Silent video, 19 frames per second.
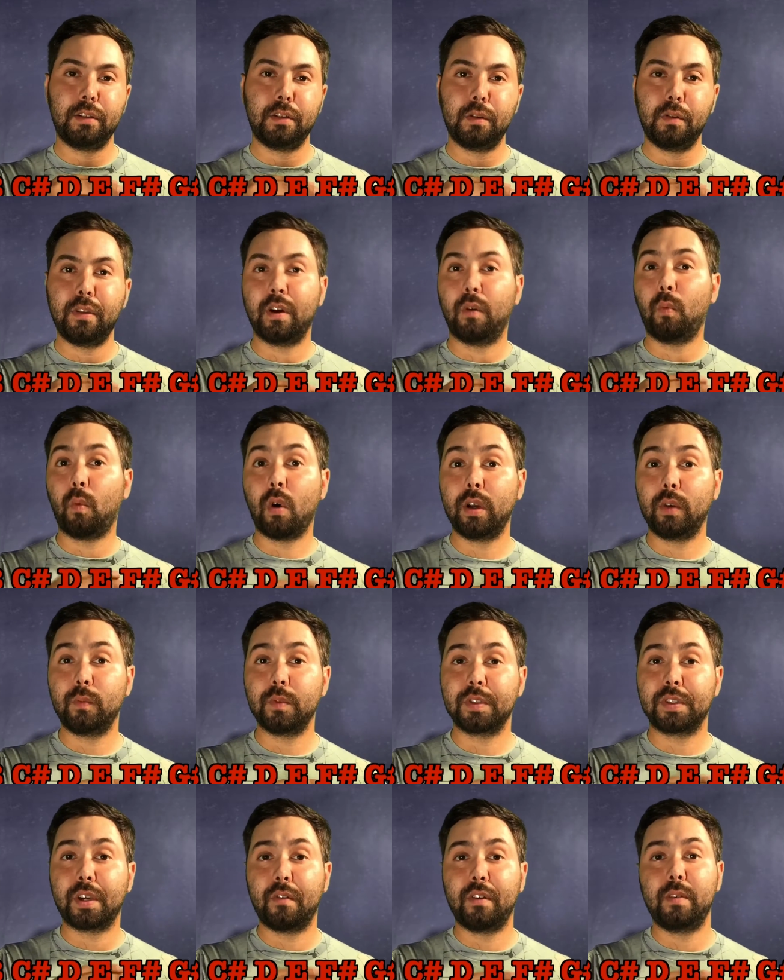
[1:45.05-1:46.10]
knew that 1
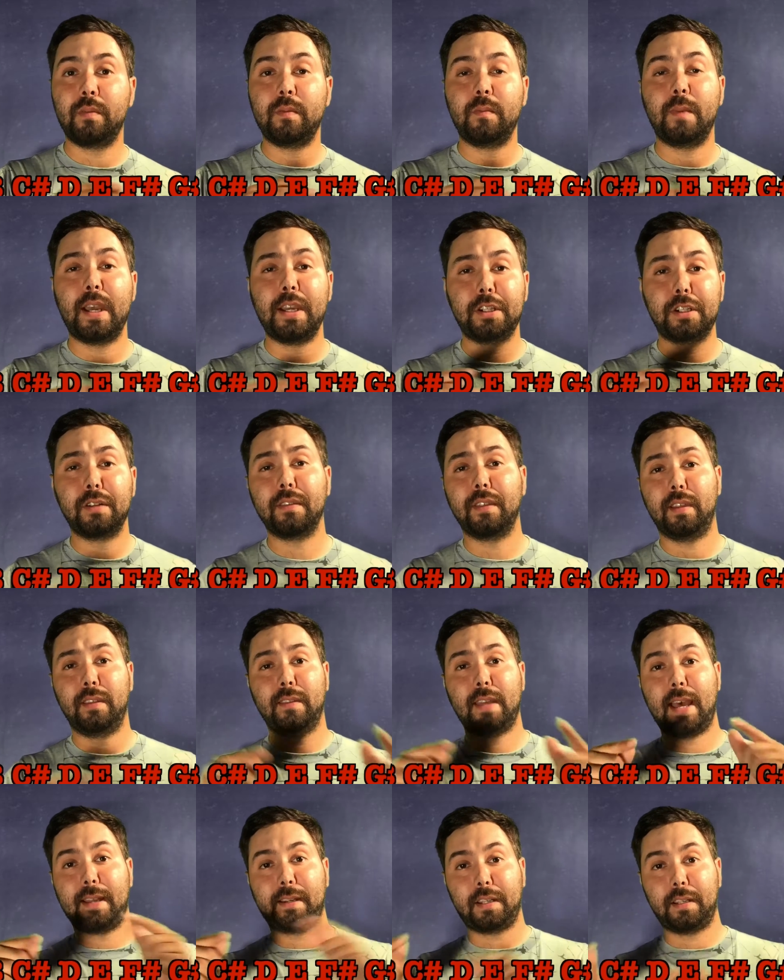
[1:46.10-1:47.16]
was going to be major, then
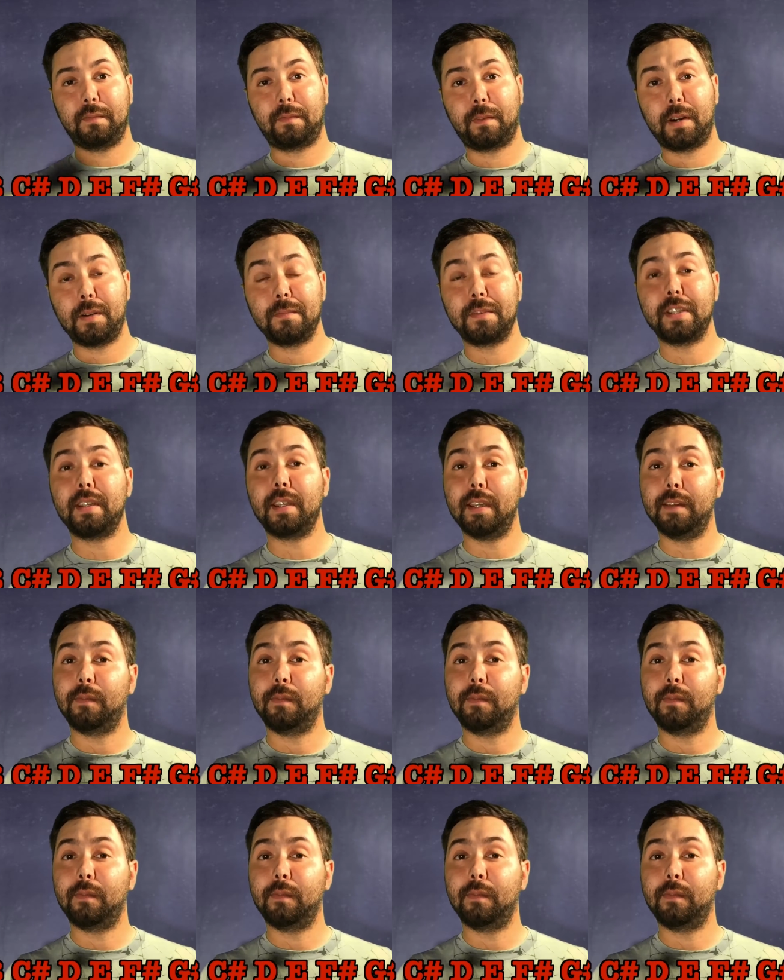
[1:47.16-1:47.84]
that confirms it.